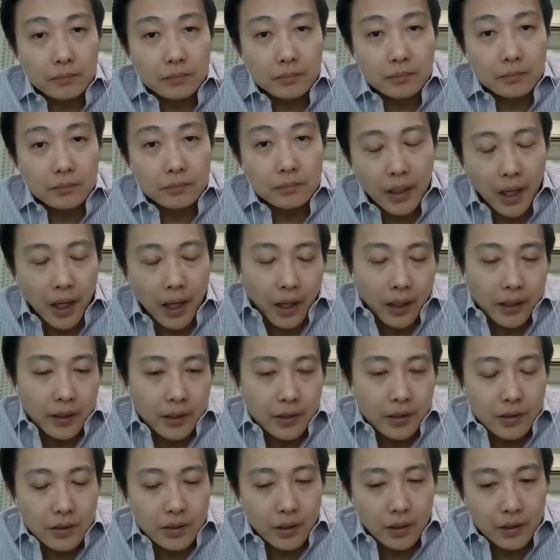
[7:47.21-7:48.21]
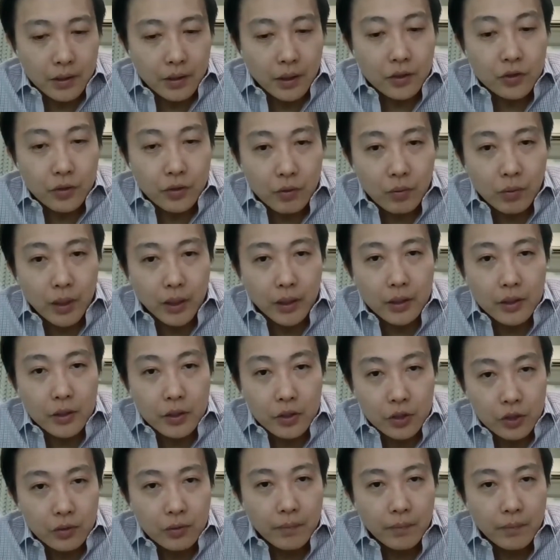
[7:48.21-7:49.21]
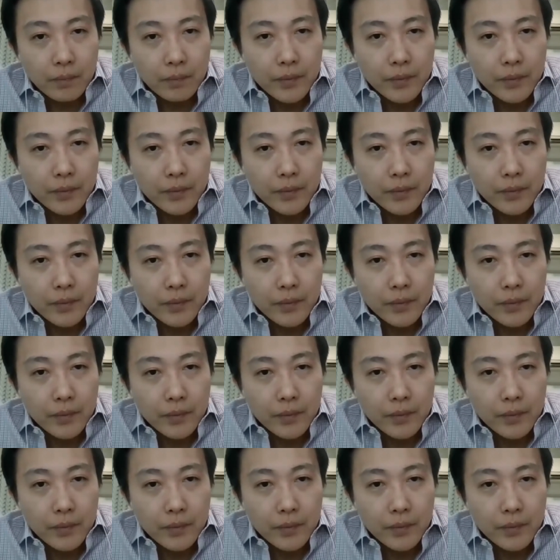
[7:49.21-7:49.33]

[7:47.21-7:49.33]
But I guess it's an industry-wide issue.